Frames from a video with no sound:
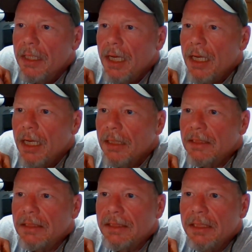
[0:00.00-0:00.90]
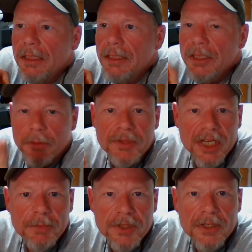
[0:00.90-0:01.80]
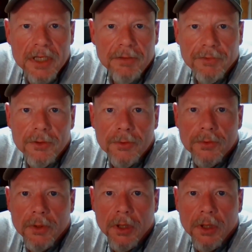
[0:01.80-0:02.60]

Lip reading: Some tips if you